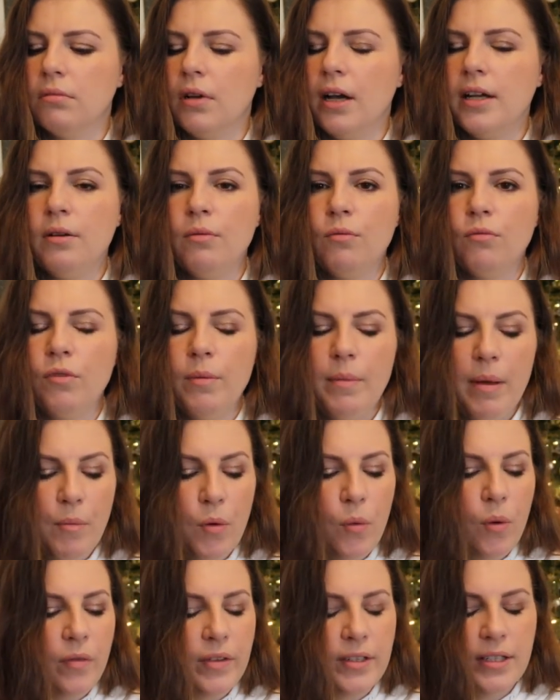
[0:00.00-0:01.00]
I don't
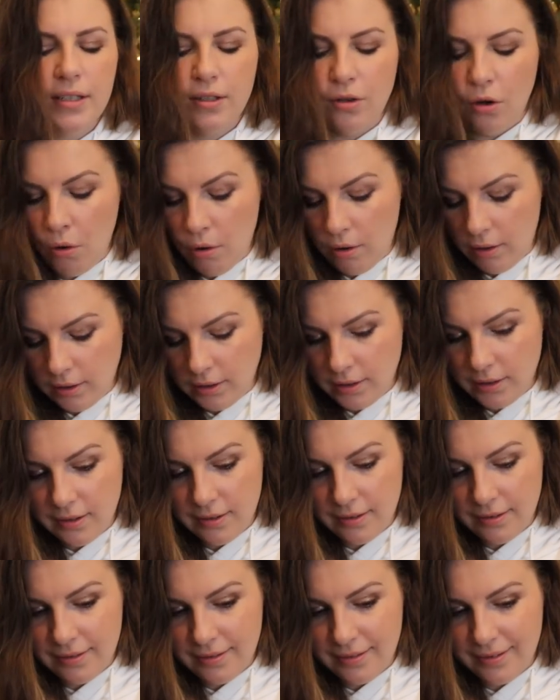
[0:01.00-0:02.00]
remember what this is called.
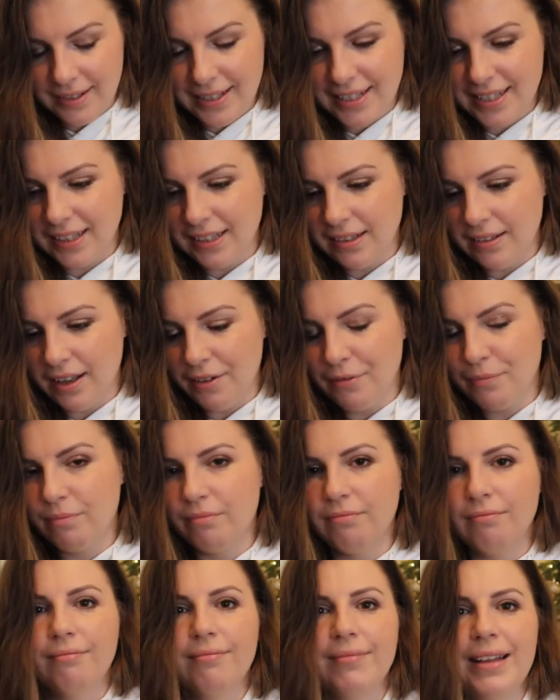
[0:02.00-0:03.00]

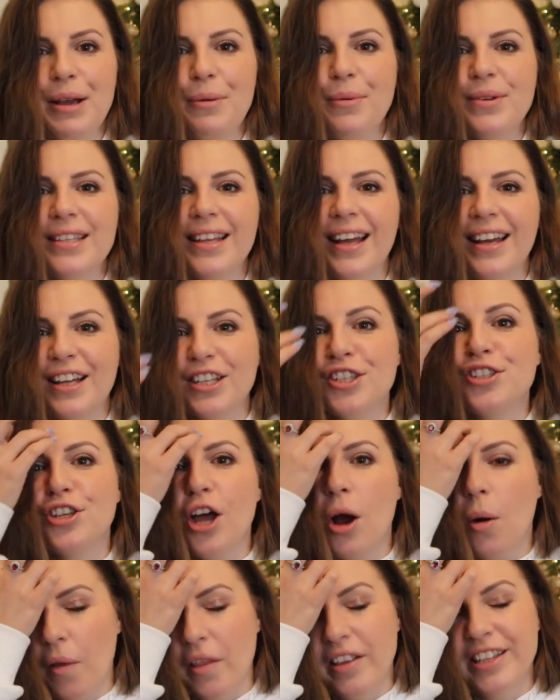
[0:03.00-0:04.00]
It was like
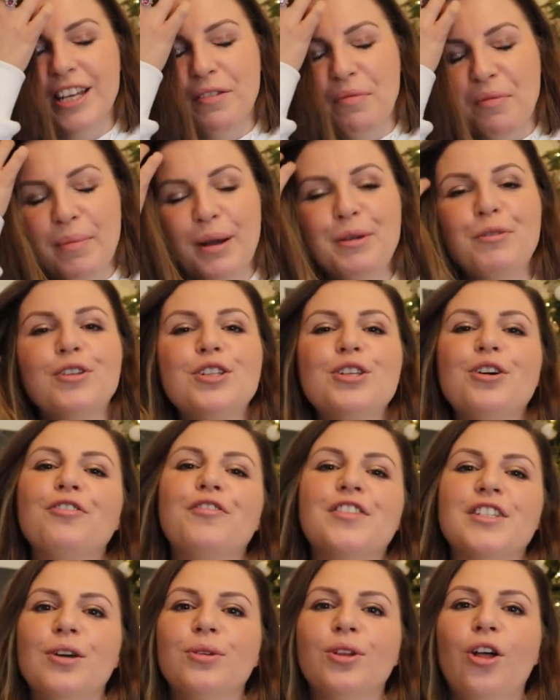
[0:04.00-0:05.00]
so on the tip of my tongue
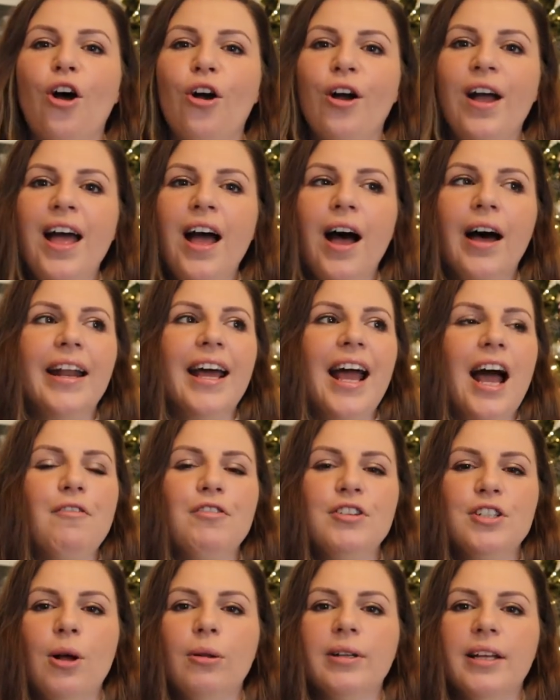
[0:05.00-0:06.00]
for so long and I
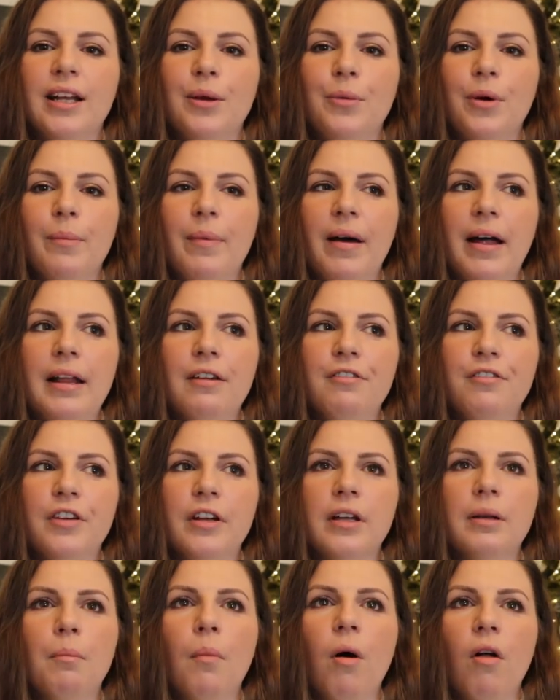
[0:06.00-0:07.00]
haven't told anyone about it
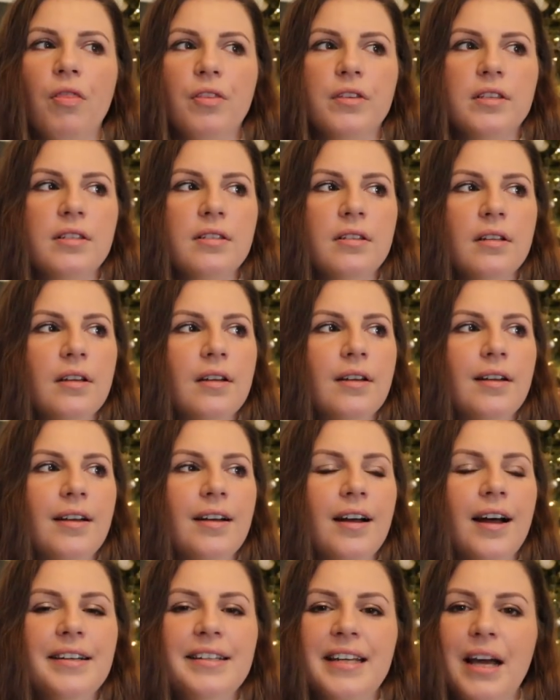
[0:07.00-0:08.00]
for months.
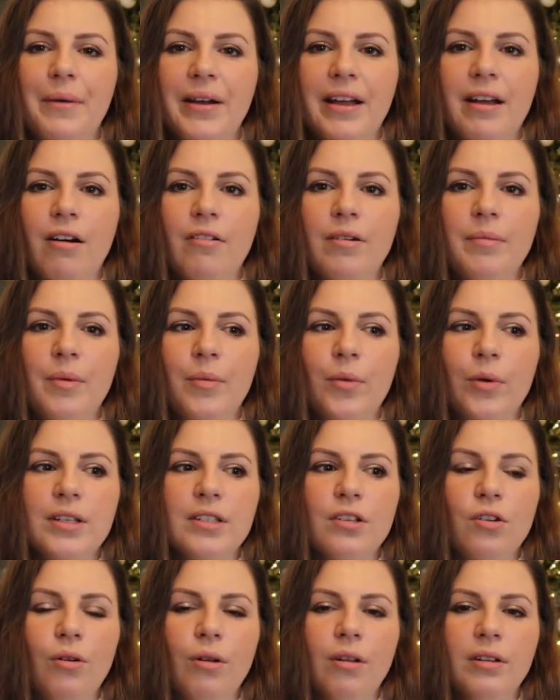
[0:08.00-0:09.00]
And now I can't remember what
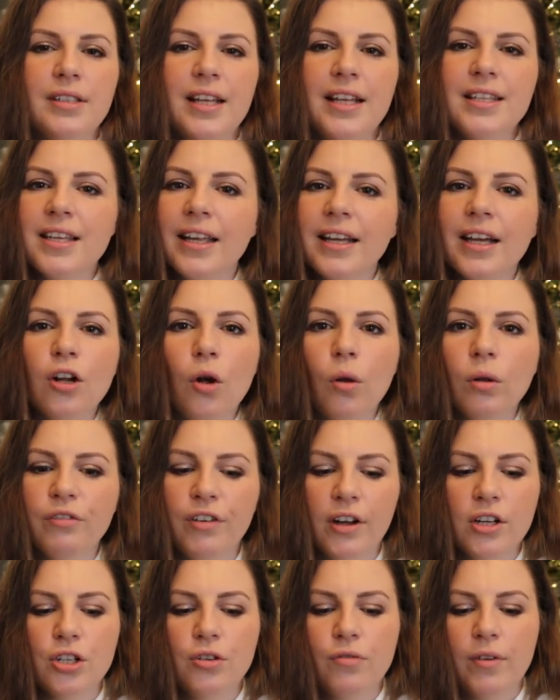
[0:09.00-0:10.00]
it's called. It's like an
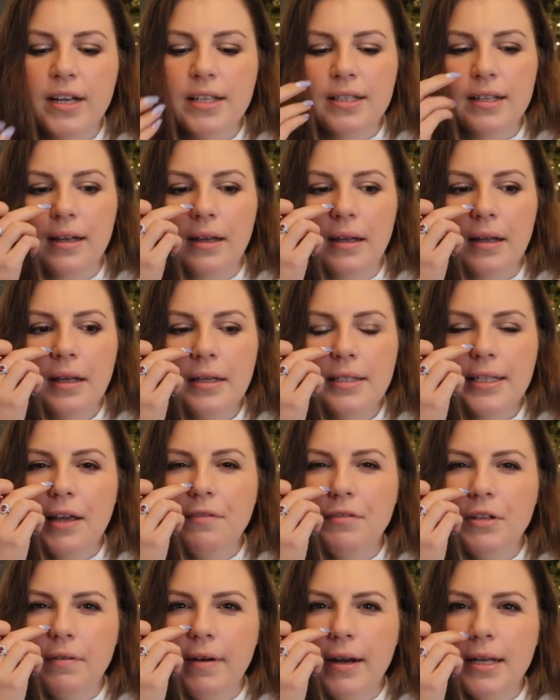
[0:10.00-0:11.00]
old-fashioned razor.
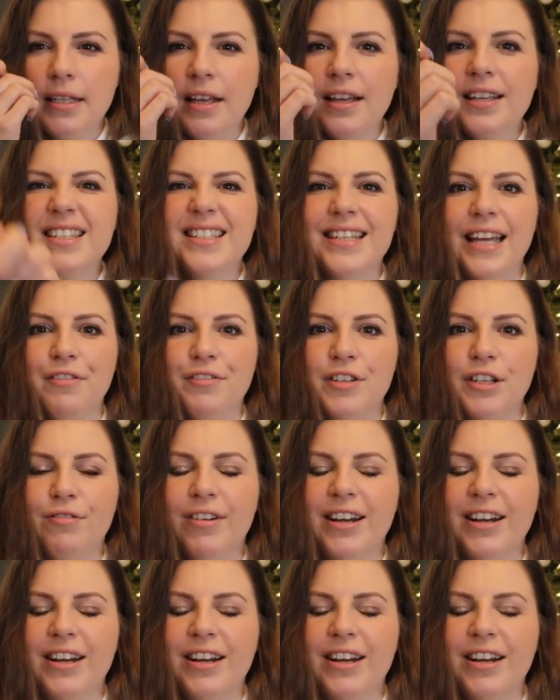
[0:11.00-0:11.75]
Safety razor? Safety